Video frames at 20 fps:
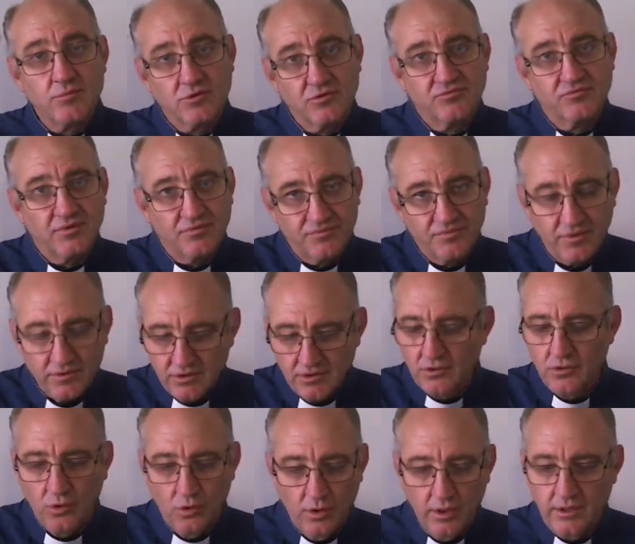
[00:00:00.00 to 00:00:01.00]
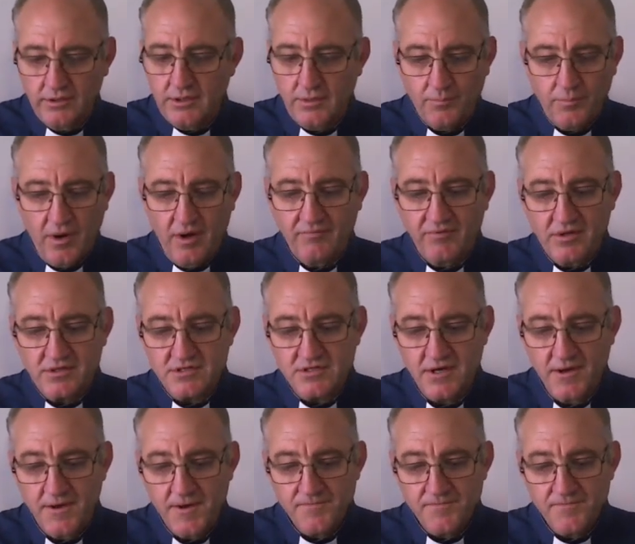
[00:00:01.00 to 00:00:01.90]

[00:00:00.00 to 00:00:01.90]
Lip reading: to fulfill the law and the prophets.